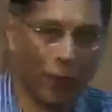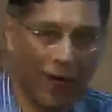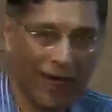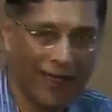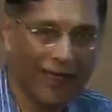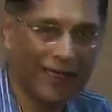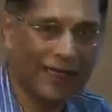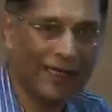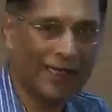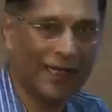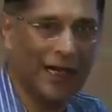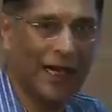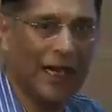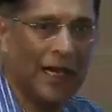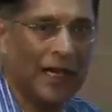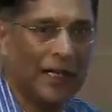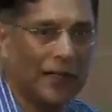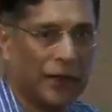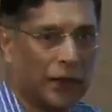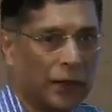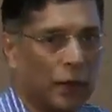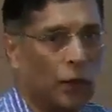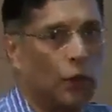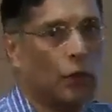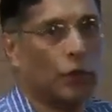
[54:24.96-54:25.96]
a price.
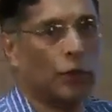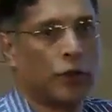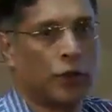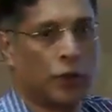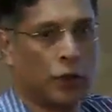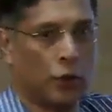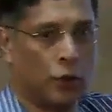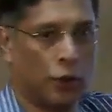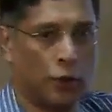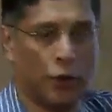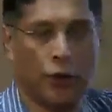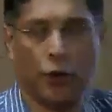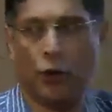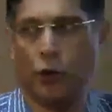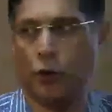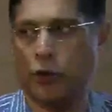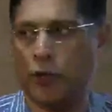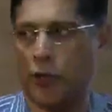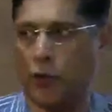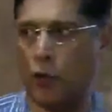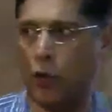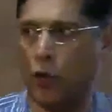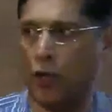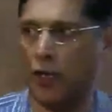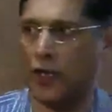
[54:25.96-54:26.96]
So, so you know,
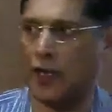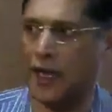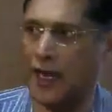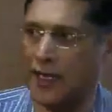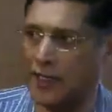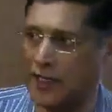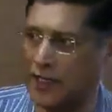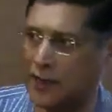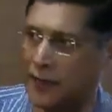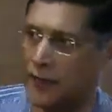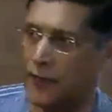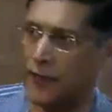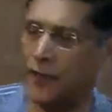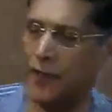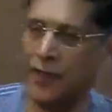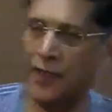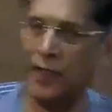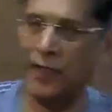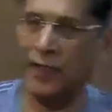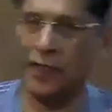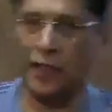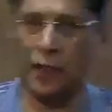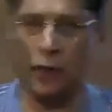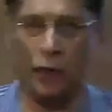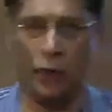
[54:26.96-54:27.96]
there are all kinds of,
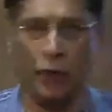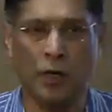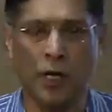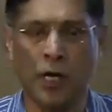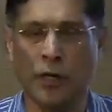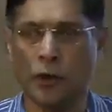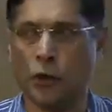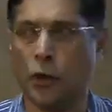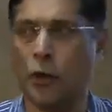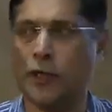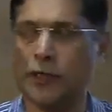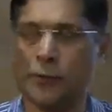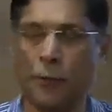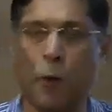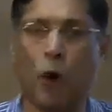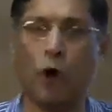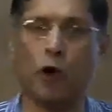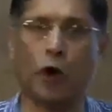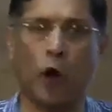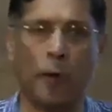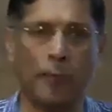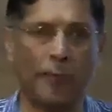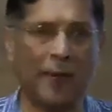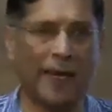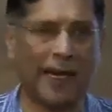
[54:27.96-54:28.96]
uh, you know, so it's
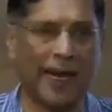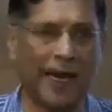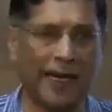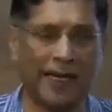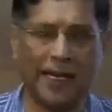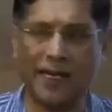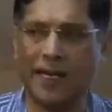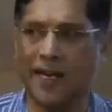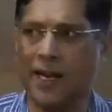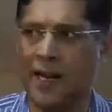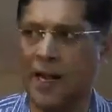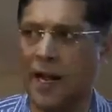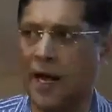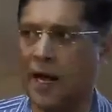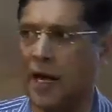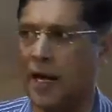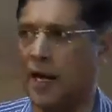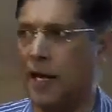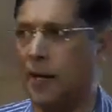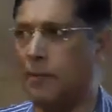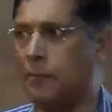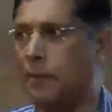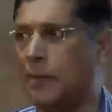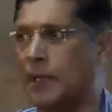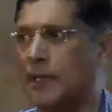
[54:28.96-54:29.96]
more complicated.
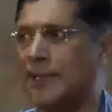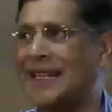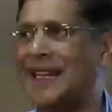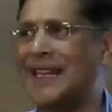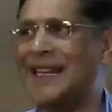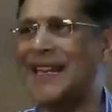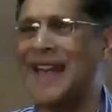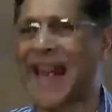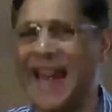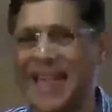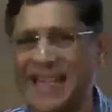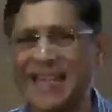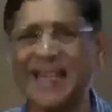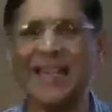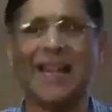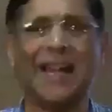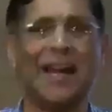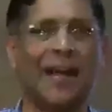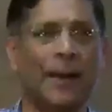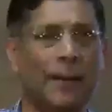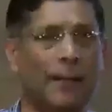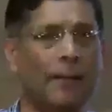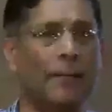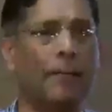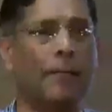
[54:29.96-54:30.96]
Uh, the net
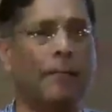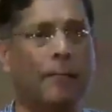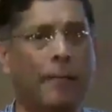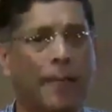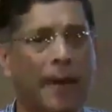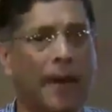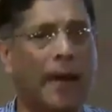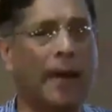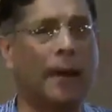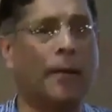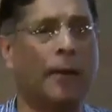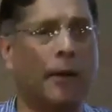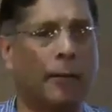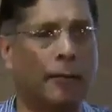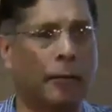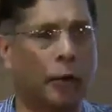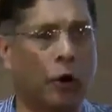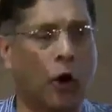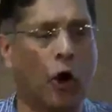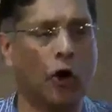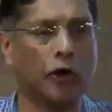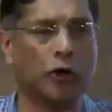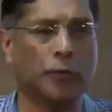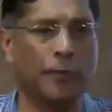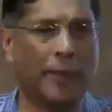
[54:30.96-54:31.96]
uh,
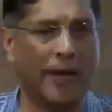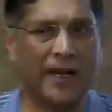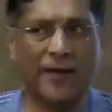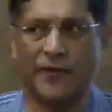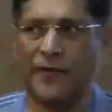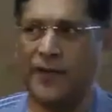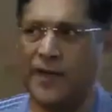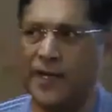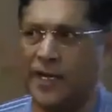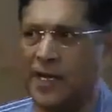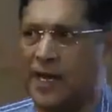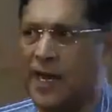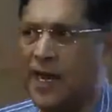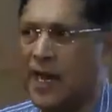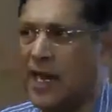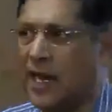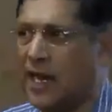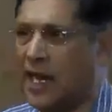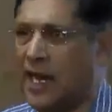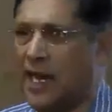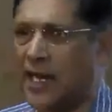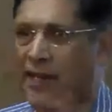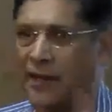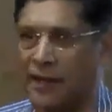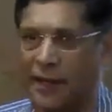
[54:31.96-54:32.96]
cost benefit,
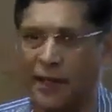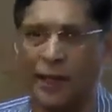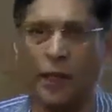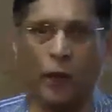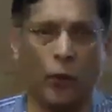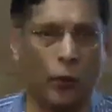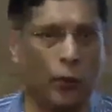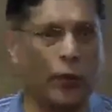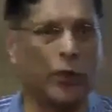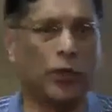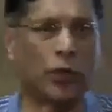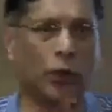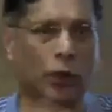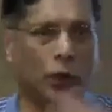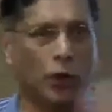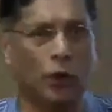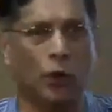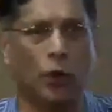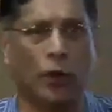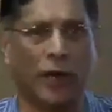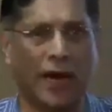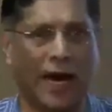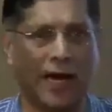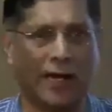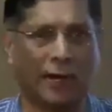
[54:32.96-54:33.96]
uh, you know, we
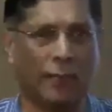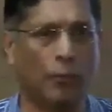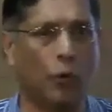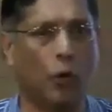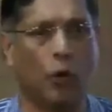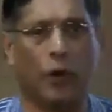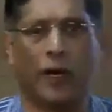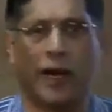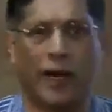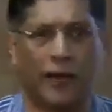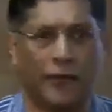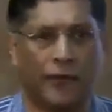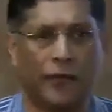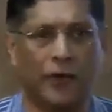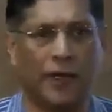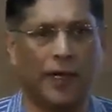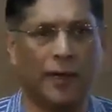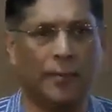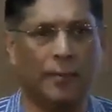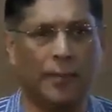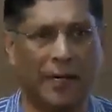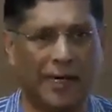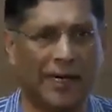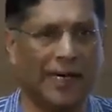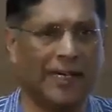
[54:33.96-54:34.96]
should look at more
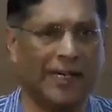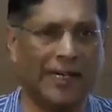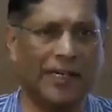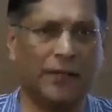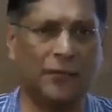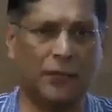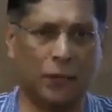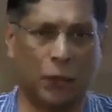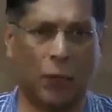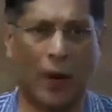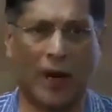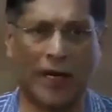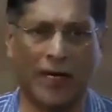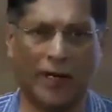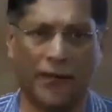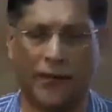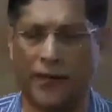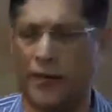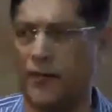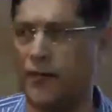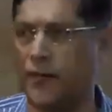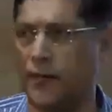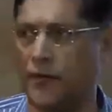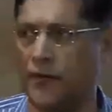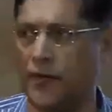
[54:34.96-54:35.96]
carefully. But it is quite
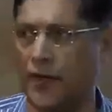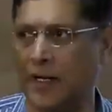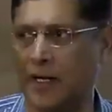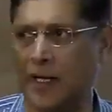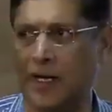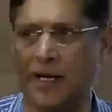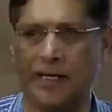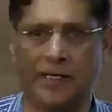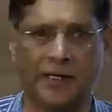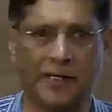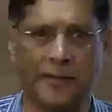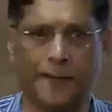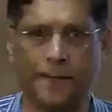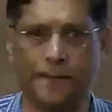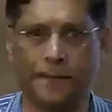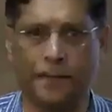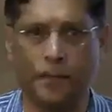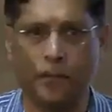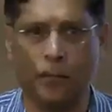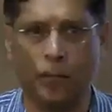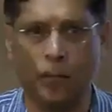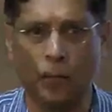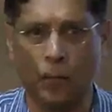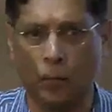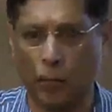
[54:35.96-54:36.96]
different from fertilizer.
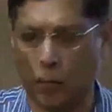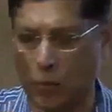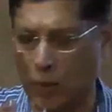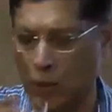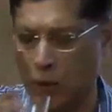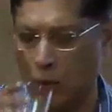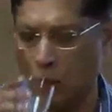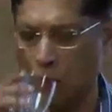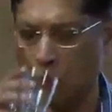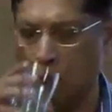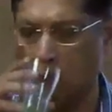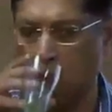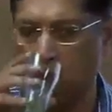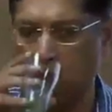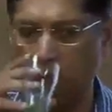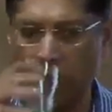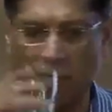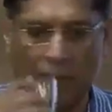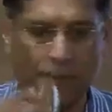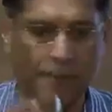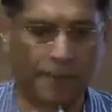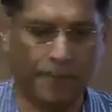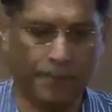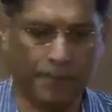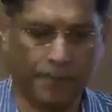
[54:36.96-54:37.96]

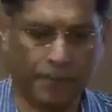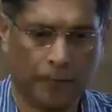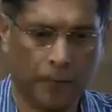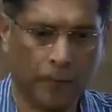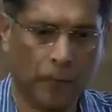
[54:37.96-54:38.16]
Yeah.